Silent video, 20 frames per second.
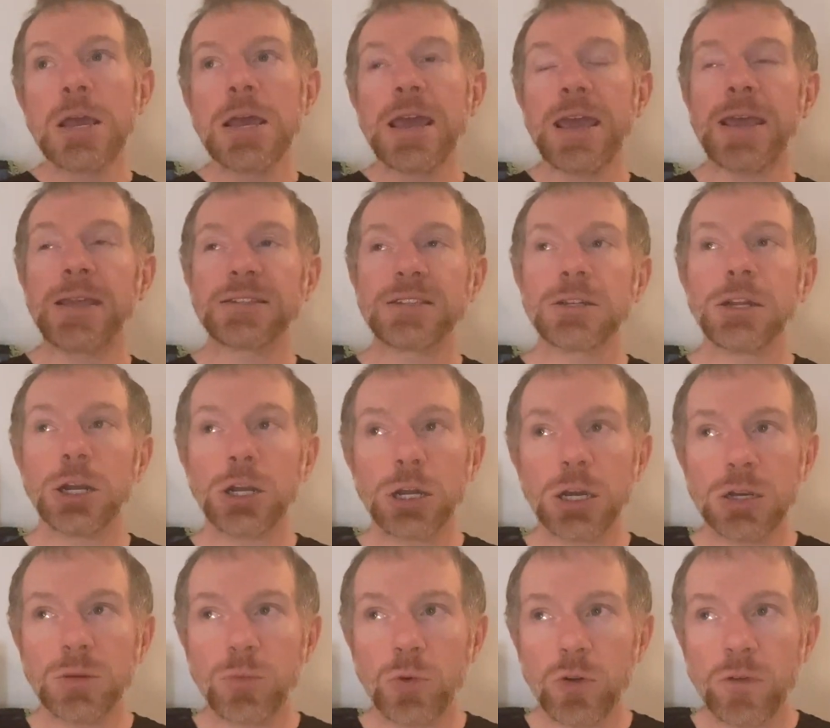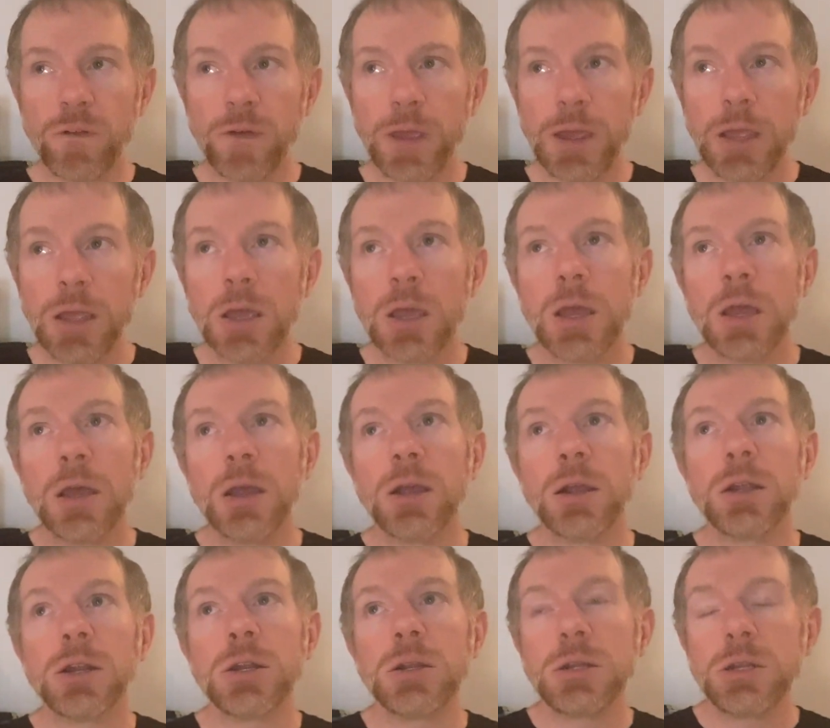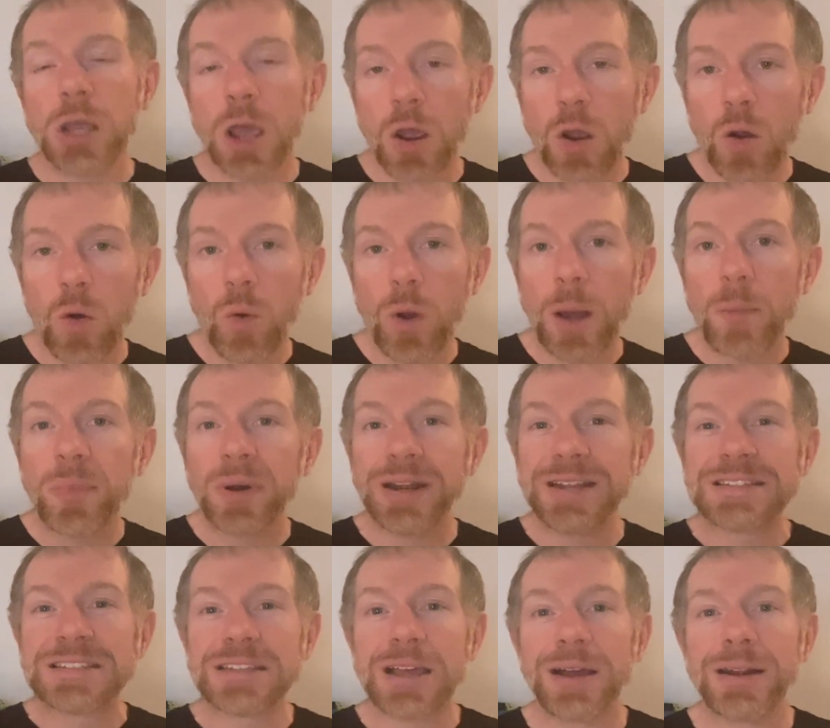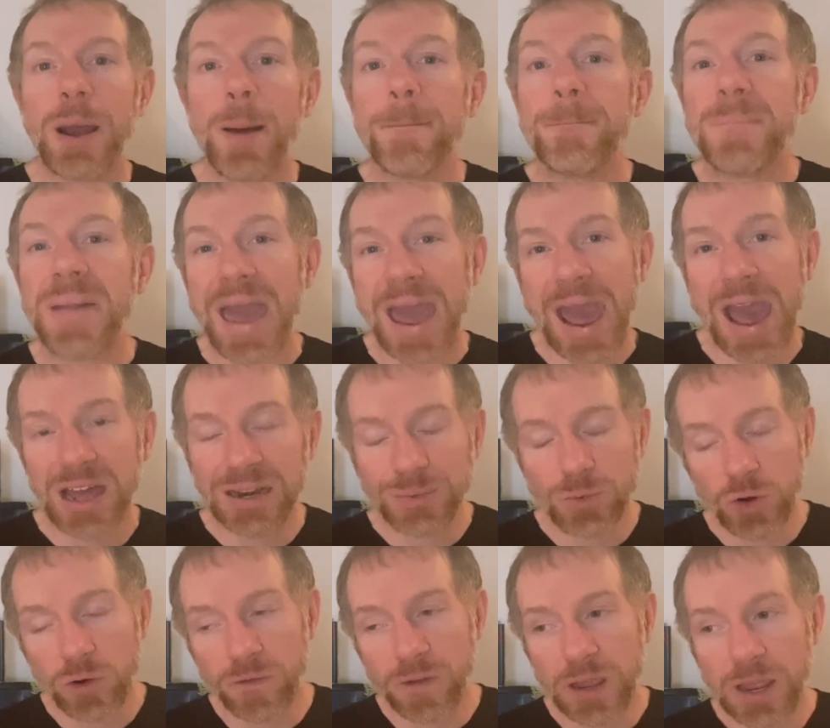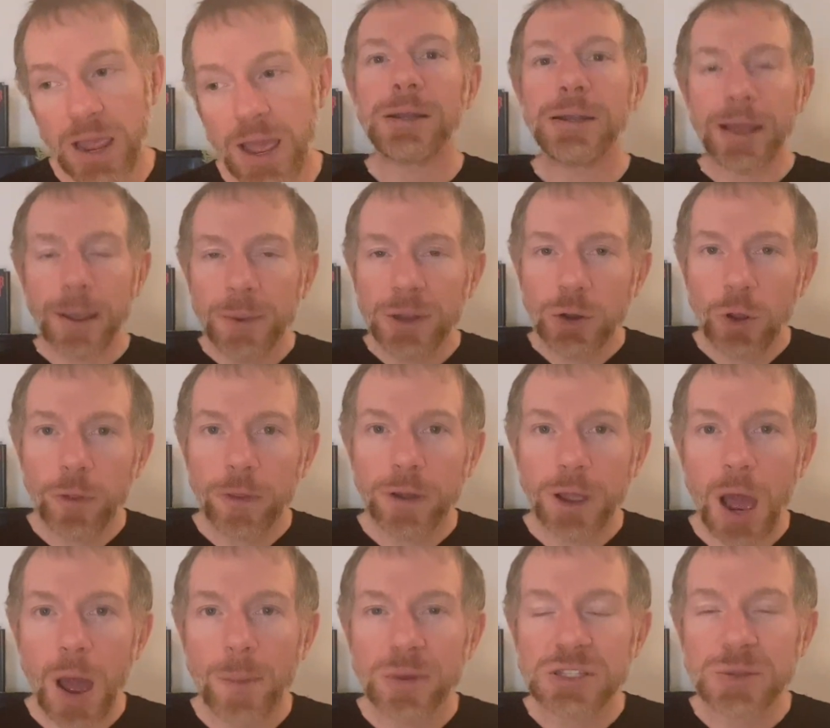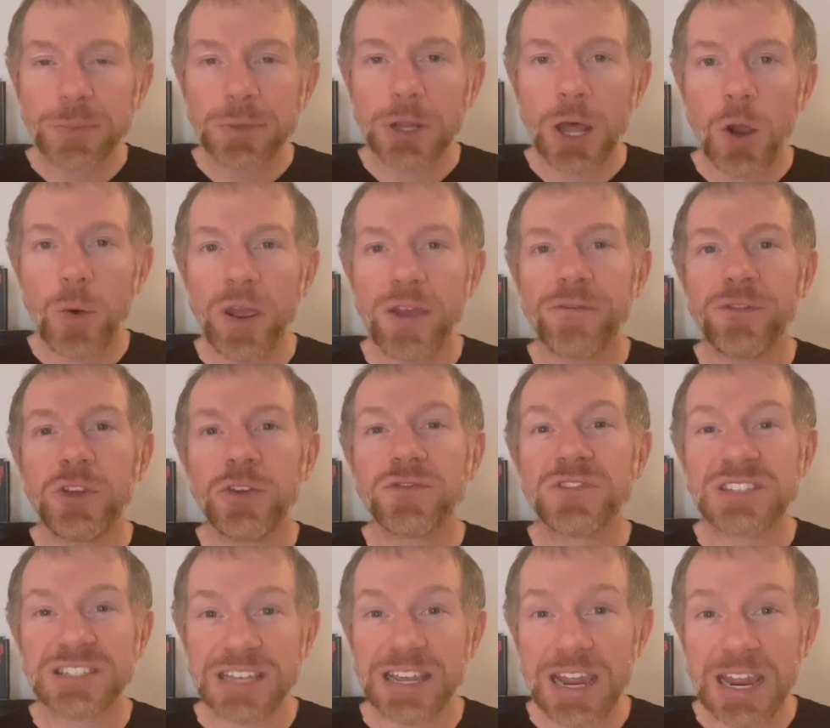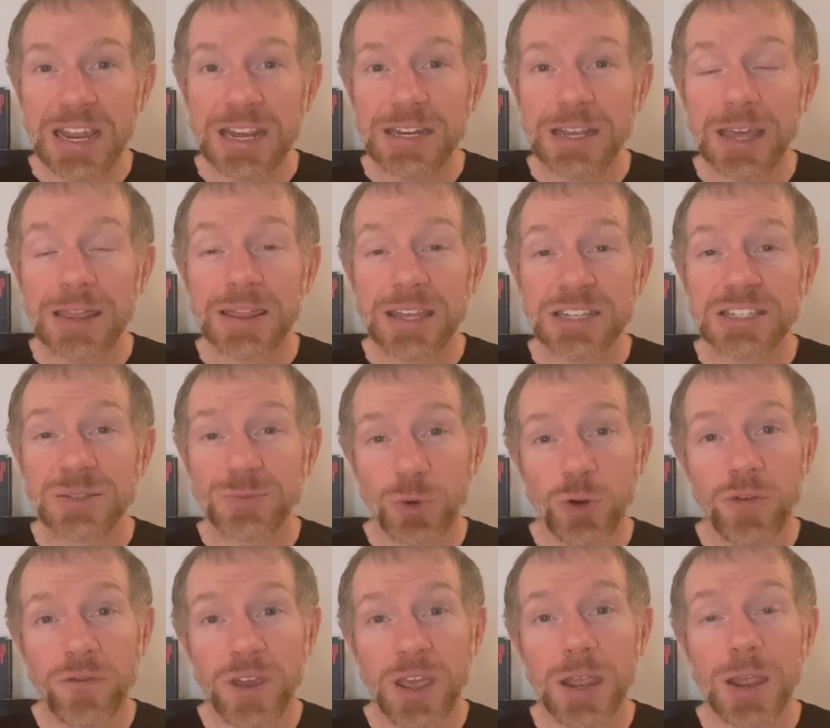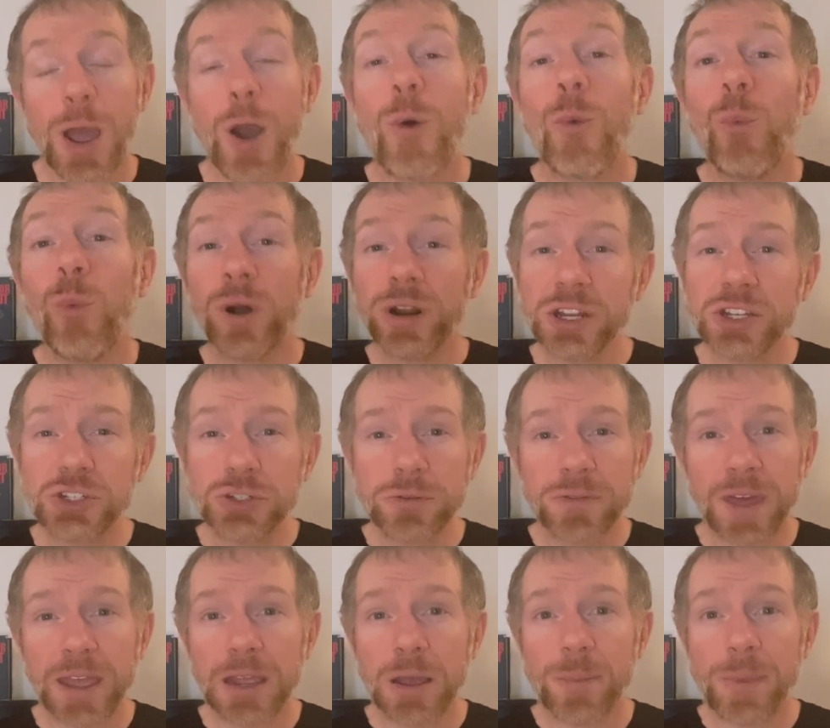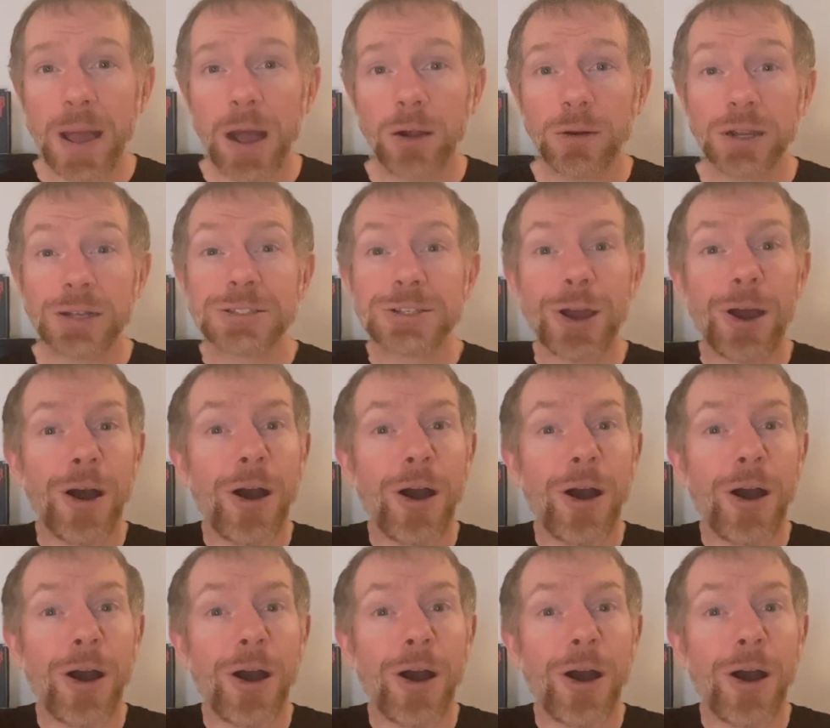Is it a good movie? No, but it's not a bad movie. Let me know in the comments below if you've seen this movie. What did you think about it?